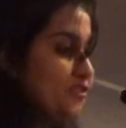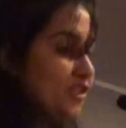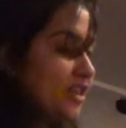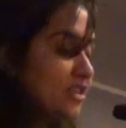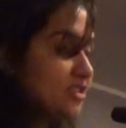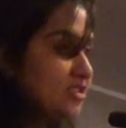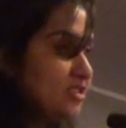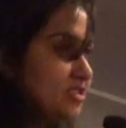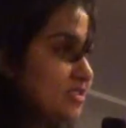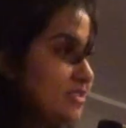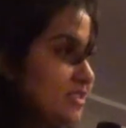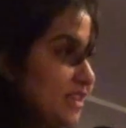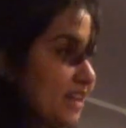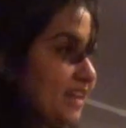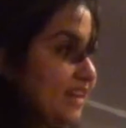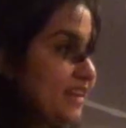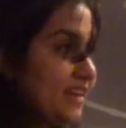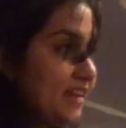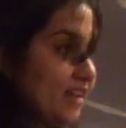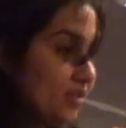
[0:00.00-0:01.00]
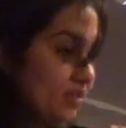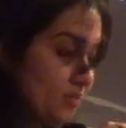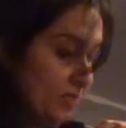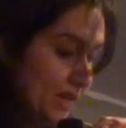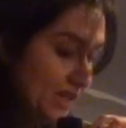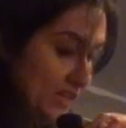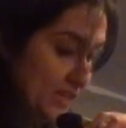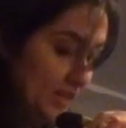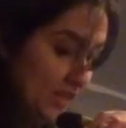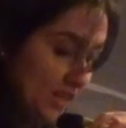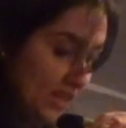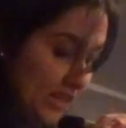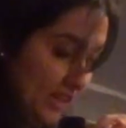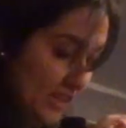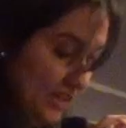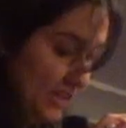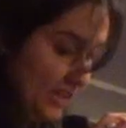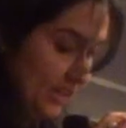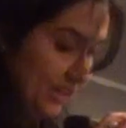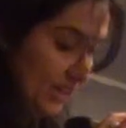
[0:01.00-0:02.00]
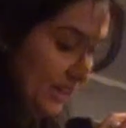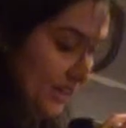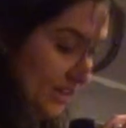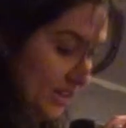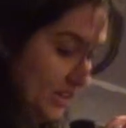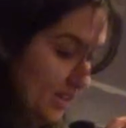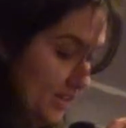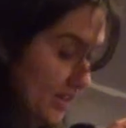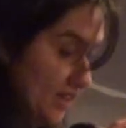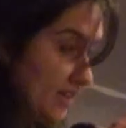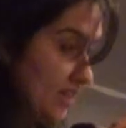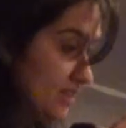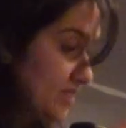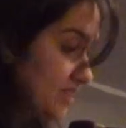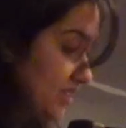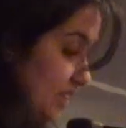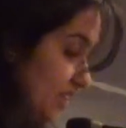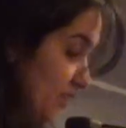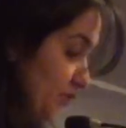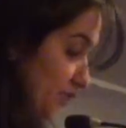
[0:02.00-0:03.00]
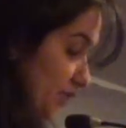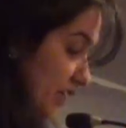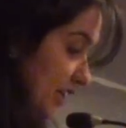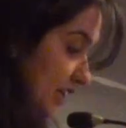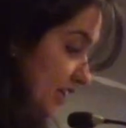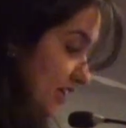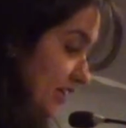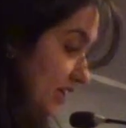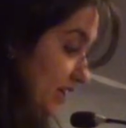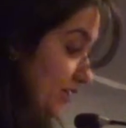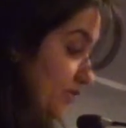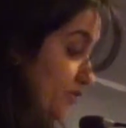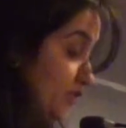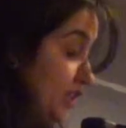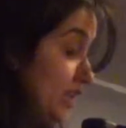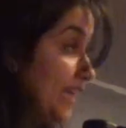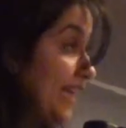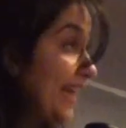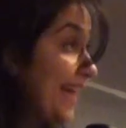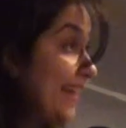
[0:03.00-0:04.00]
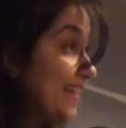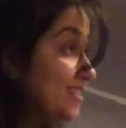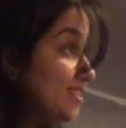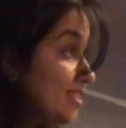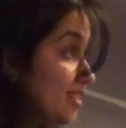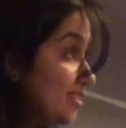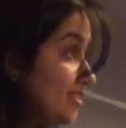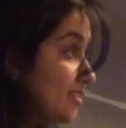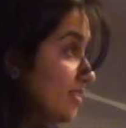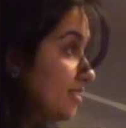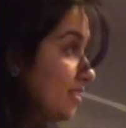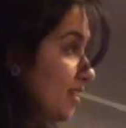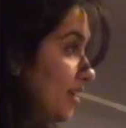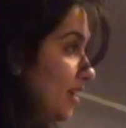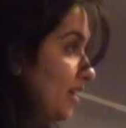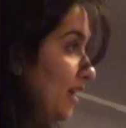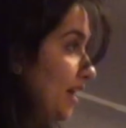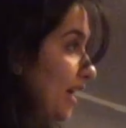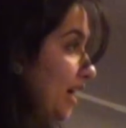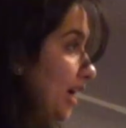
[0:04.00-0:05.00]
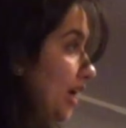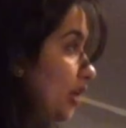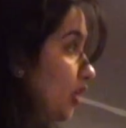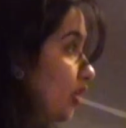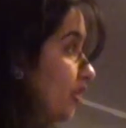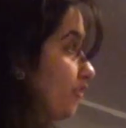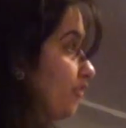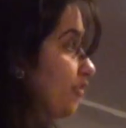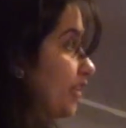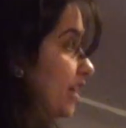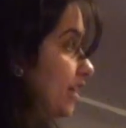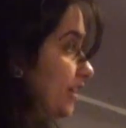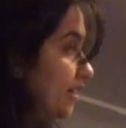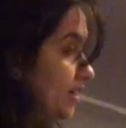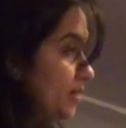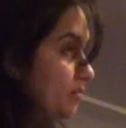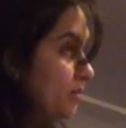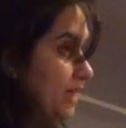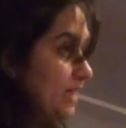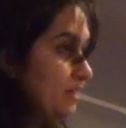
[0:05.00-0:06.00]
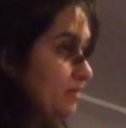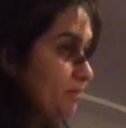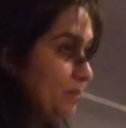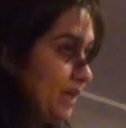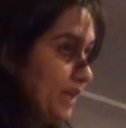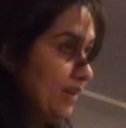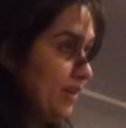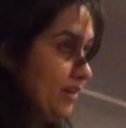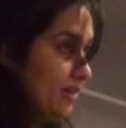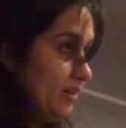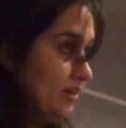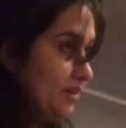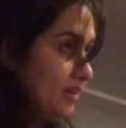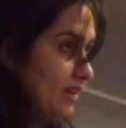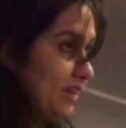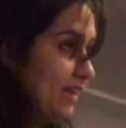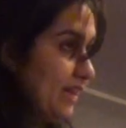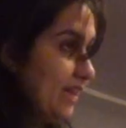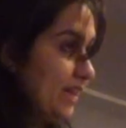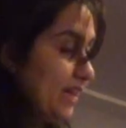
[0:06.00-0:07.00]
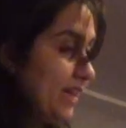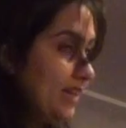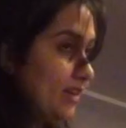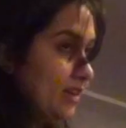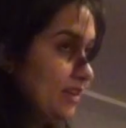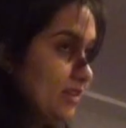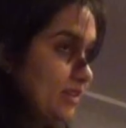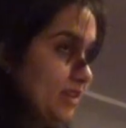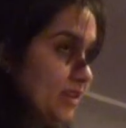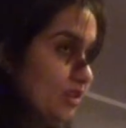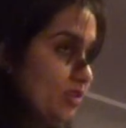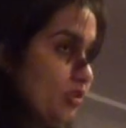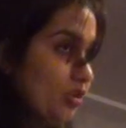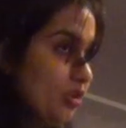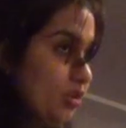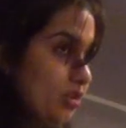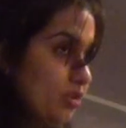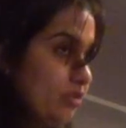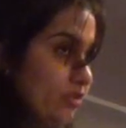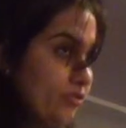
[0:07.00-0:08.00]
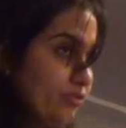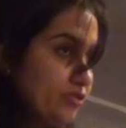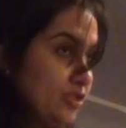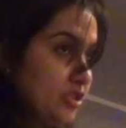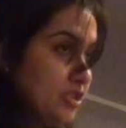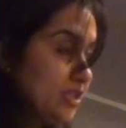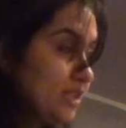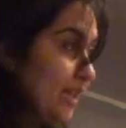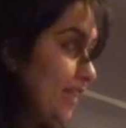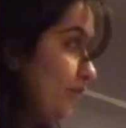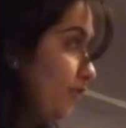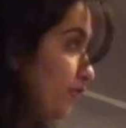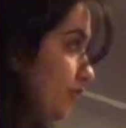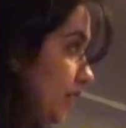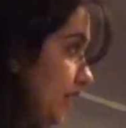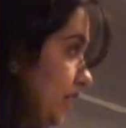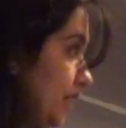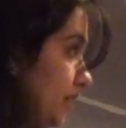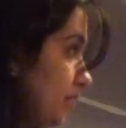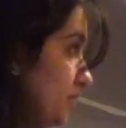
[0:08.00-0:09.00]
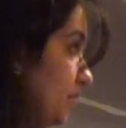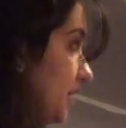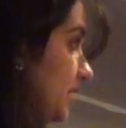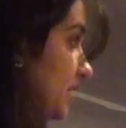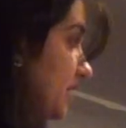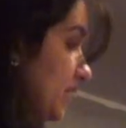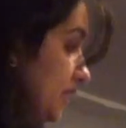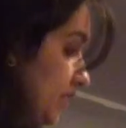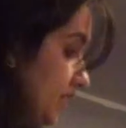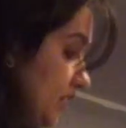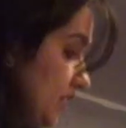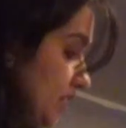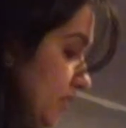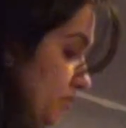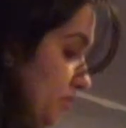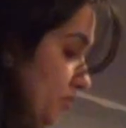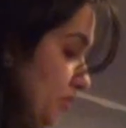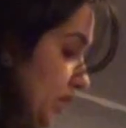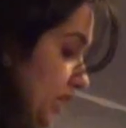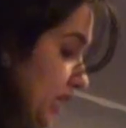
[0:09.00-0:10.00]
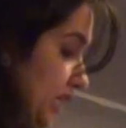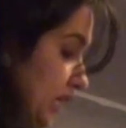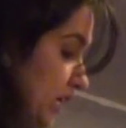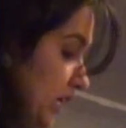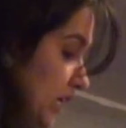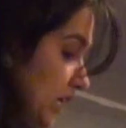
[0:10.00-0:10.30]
functions carried out by the Indian entity are significant, if the assets are not funded by the parent and they are all self-funded by the Indian company,